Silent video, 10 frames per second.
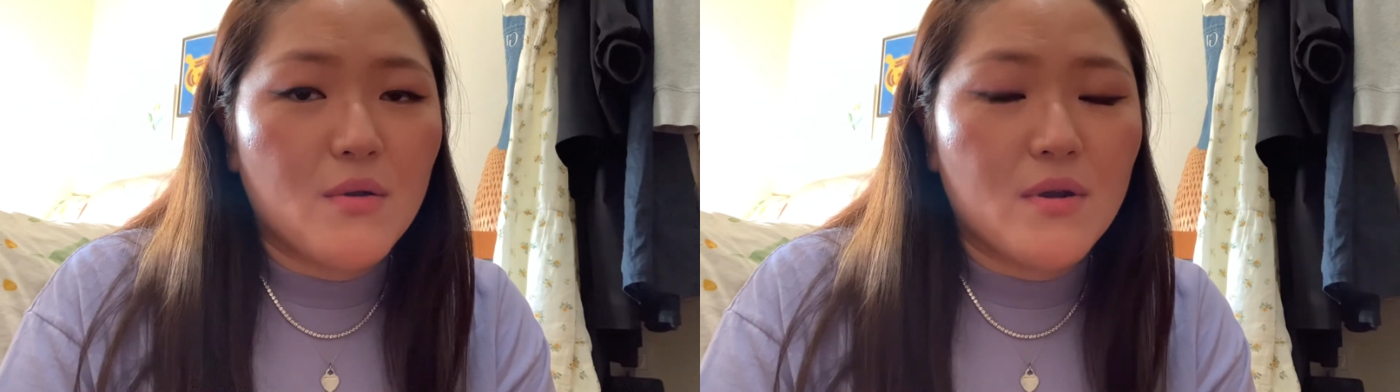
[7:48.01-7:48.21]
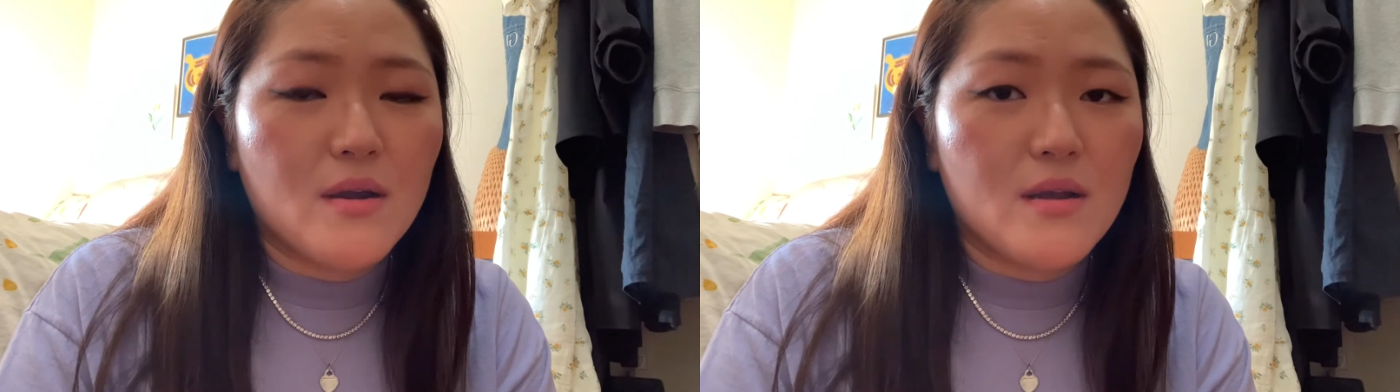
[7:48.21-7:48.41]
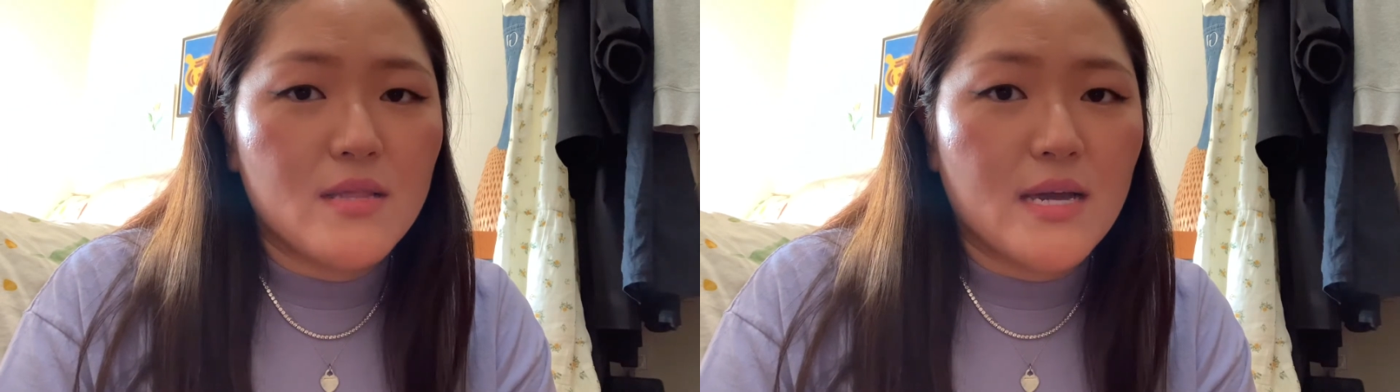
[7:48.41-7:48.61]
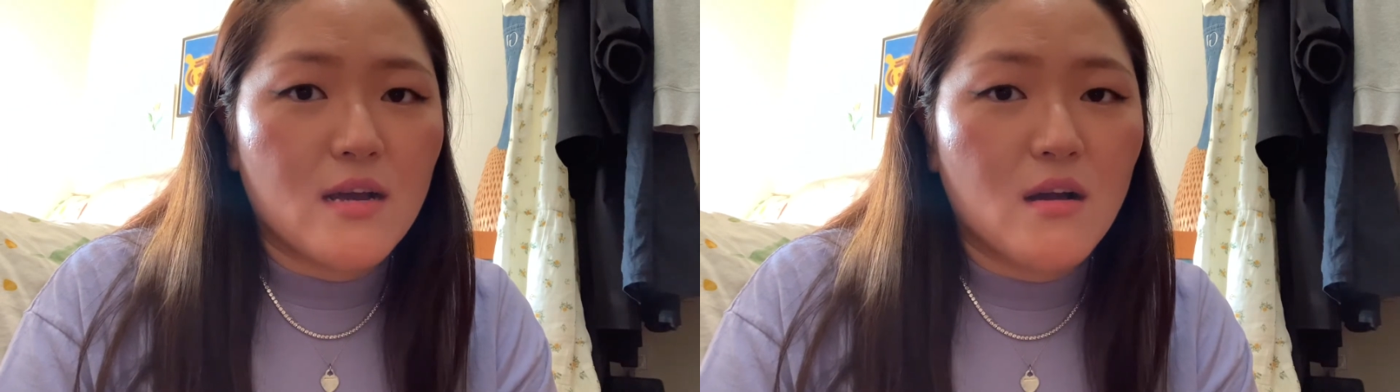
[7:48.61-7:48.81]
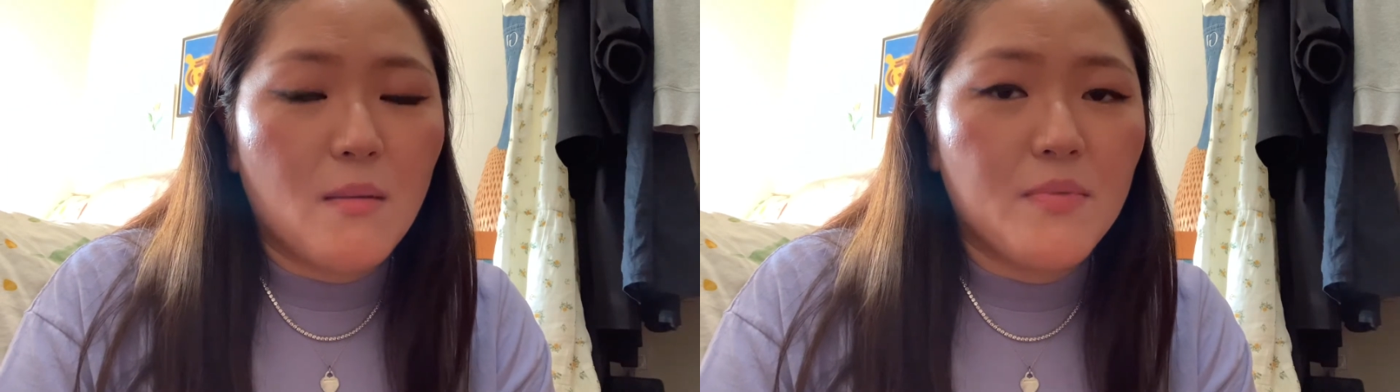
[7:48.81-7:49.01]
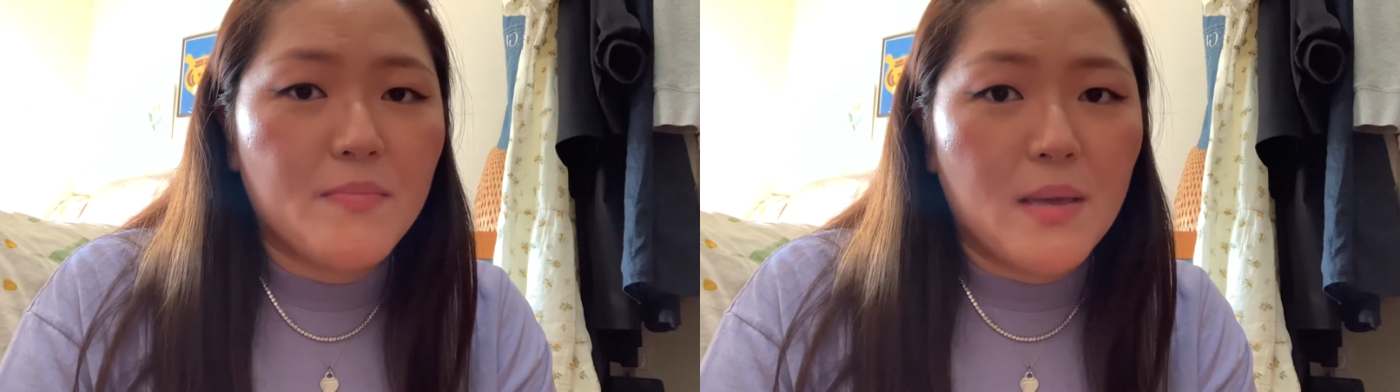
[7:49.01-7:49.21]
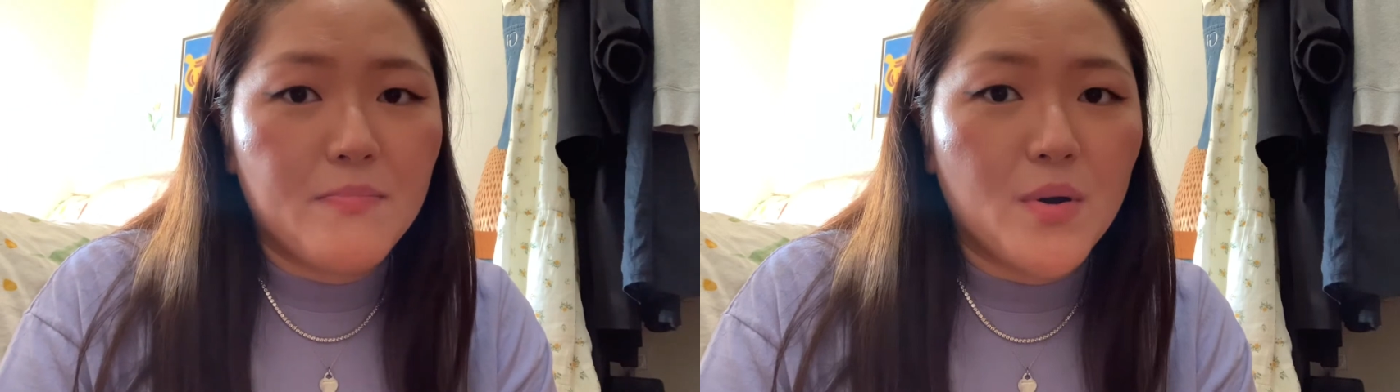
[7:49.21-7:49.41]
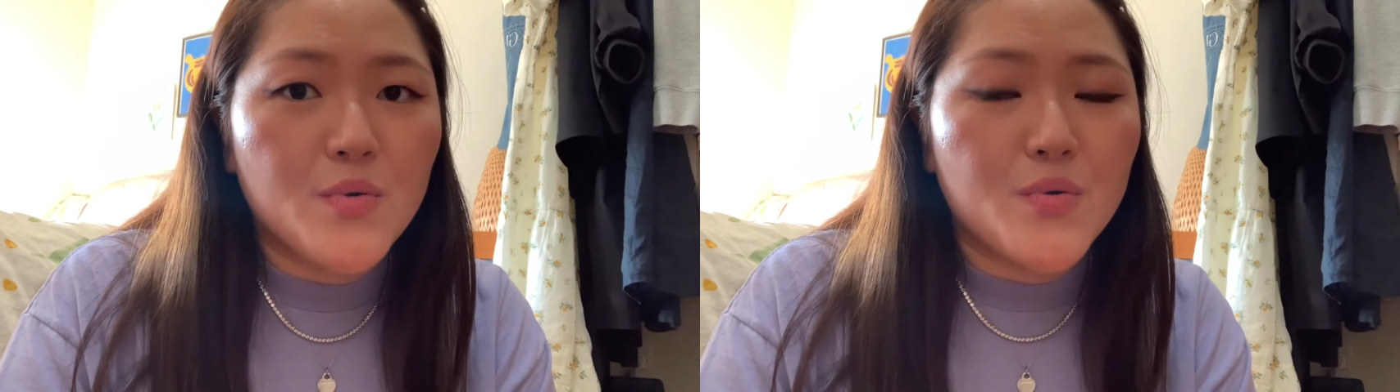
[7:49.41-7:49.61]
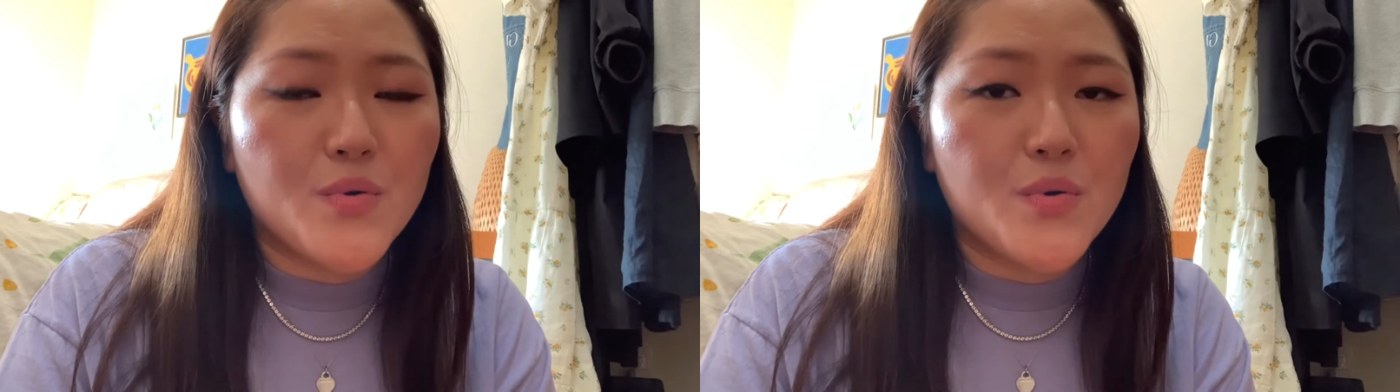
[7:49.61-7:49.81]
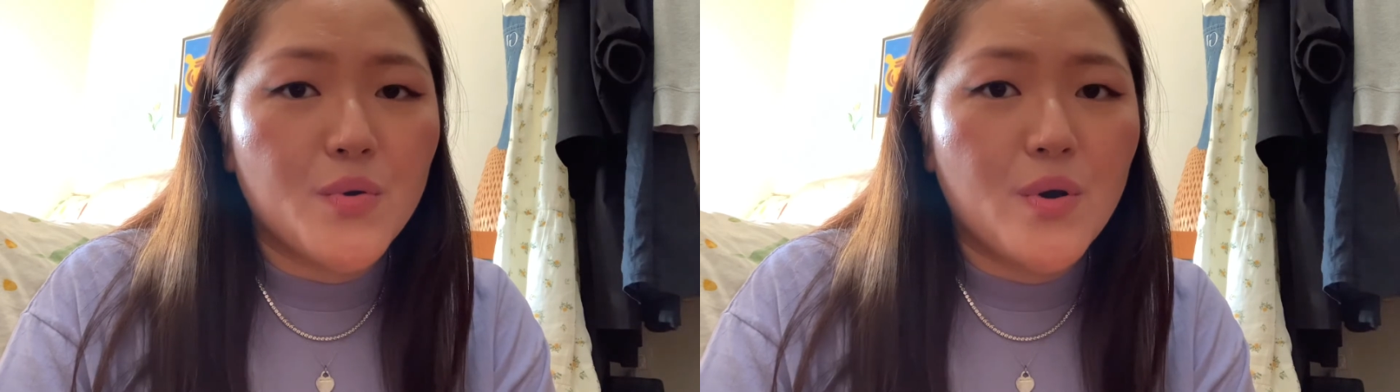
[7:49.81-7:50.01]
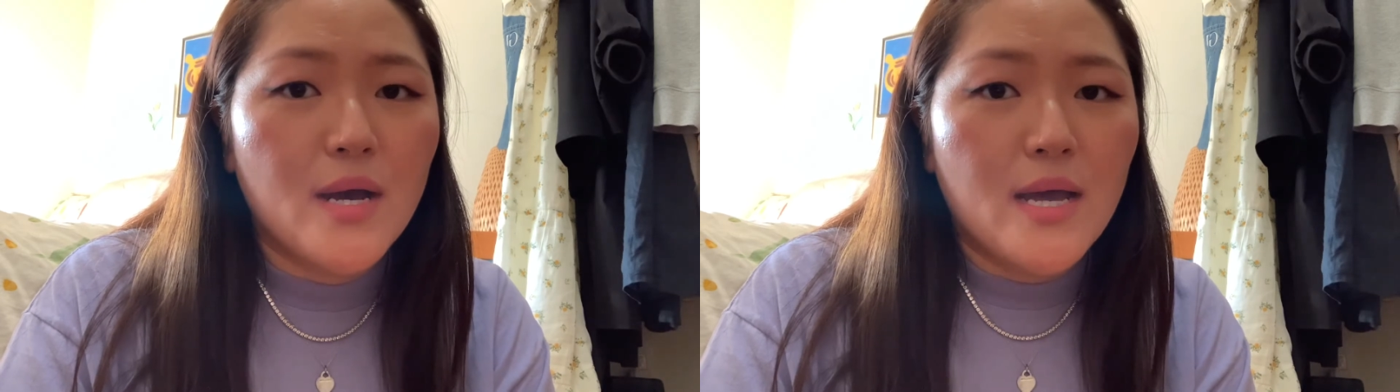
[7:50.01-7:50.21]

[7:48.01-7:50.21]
were like a couple people who